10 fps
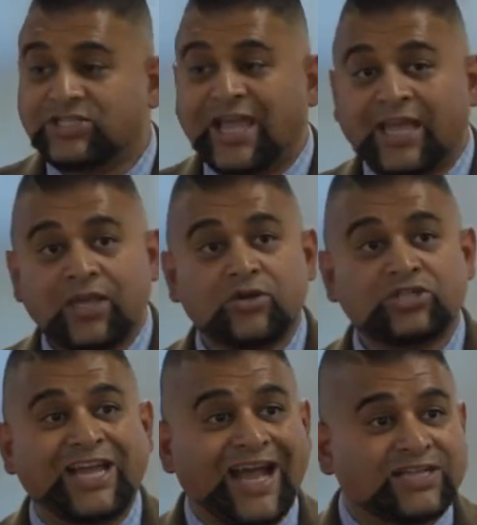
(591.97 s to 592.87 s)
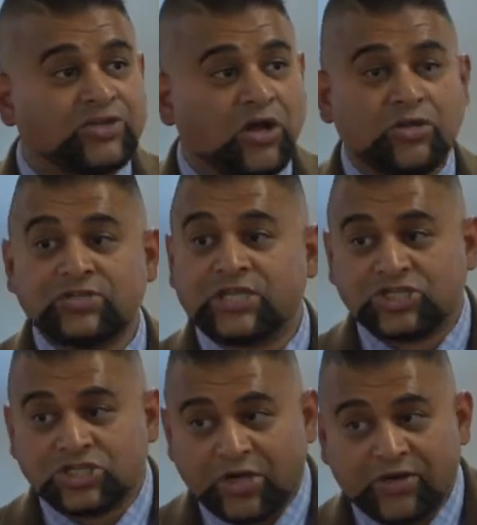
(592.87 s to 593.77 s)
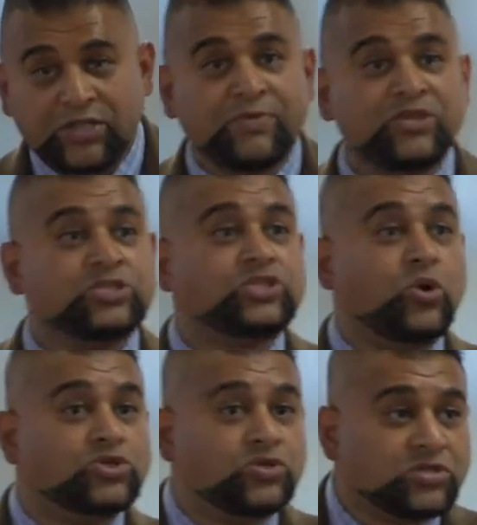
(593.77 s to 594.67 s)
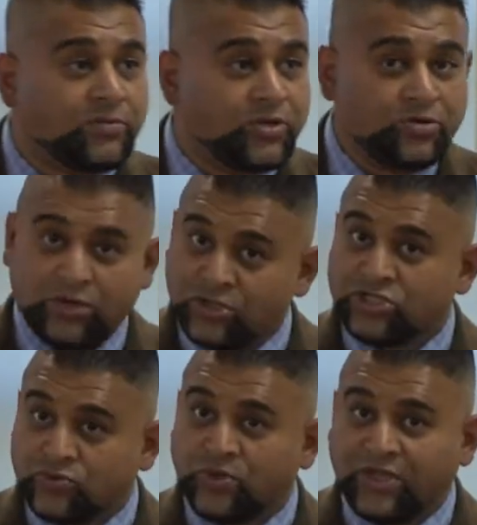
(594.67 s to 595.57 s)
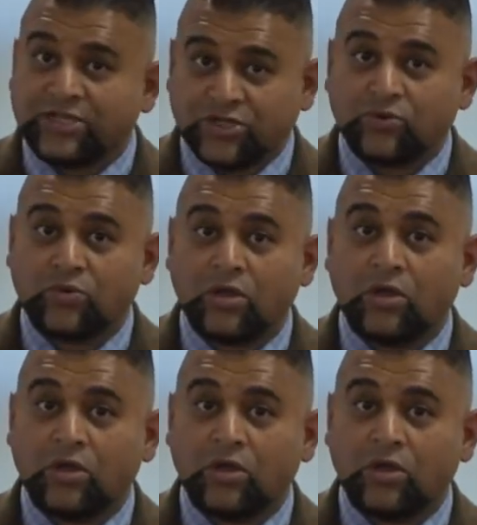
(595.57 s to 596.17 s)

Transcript: taking your tax dollars and sharing them in the social community, which is what they do.